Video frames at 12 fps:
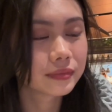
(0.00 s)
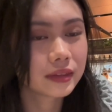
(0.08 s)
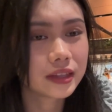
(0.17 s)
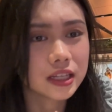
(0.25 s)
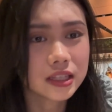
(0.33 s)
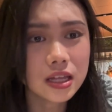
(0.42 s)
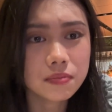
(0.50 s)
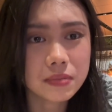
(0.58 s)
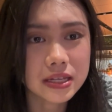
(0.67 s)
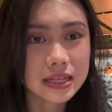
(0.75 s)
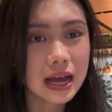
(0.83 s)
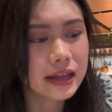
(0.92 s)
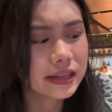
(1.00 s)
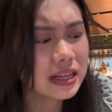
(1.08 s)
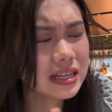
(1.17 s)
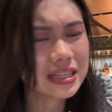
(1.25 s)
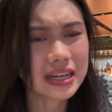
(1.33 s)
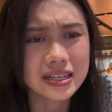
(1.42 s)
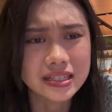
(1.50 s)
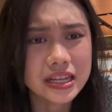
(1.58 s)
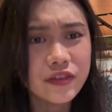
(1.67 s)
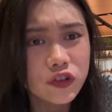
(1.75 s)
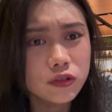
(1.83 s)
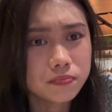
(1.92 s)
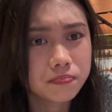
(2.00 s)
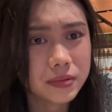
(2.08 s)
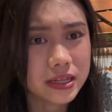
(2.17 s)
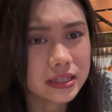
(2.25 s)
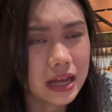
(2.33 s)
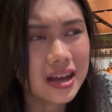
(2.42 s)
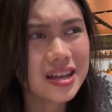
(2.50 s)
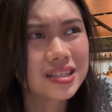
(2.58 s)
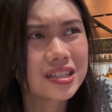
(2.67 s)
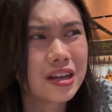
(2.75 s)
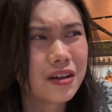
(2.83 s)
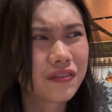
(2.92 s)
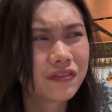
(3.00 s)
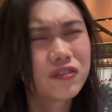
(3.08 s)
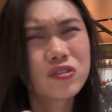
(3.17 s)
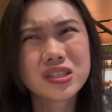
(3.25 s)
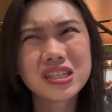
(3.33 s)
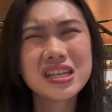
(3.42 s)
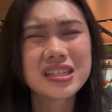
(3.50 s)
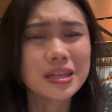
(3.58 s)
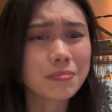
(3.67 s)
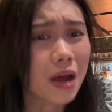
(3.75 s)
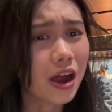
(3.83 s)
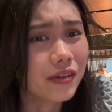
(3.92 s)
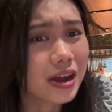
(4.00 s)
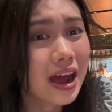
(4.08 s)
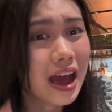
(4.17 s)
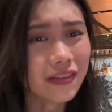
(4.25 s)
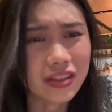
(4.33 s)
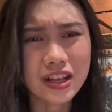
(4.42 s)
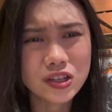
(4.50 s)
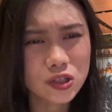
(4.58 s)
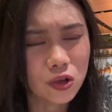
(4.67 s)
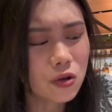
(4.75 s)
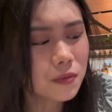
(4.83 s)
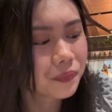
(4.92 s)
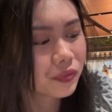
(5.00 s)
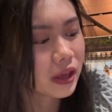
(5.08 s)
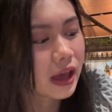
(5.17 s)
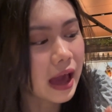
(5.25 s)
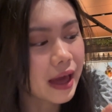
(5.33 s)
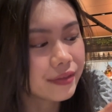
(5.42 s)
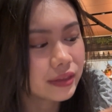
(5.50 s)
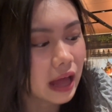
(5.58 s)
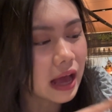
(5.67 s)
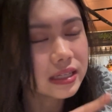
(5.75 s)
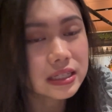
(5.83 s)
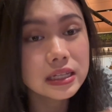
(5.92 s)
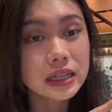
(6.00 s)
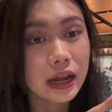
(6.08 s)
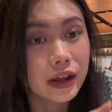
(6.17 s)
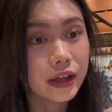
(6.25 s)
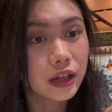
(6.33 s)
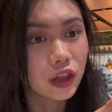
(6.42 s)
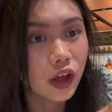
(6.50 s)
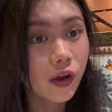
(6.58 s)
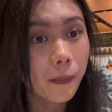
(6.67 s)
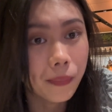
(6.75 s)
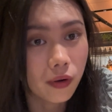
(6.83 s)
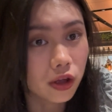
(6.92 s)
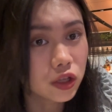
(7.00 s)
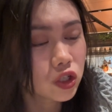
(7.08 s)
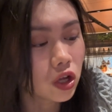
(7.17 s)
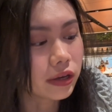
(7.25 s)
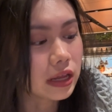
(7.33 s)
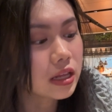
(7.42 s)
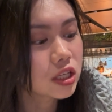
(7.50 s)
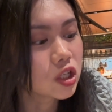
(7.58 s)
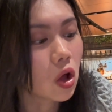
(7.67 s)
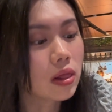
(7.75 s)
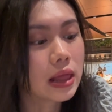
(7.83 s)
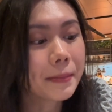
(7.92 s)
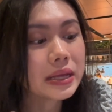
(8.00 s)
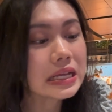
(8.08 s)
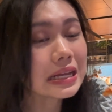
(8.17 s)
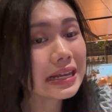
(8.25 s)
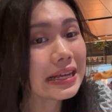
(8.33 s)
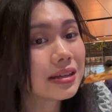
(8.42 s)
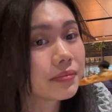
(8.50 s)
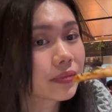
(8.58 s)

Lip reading: The third pizza, I think it's like a seafood pizza. It's a frutti di mare, I think so. And I see there are a lot of prawns on it, so let me eat it.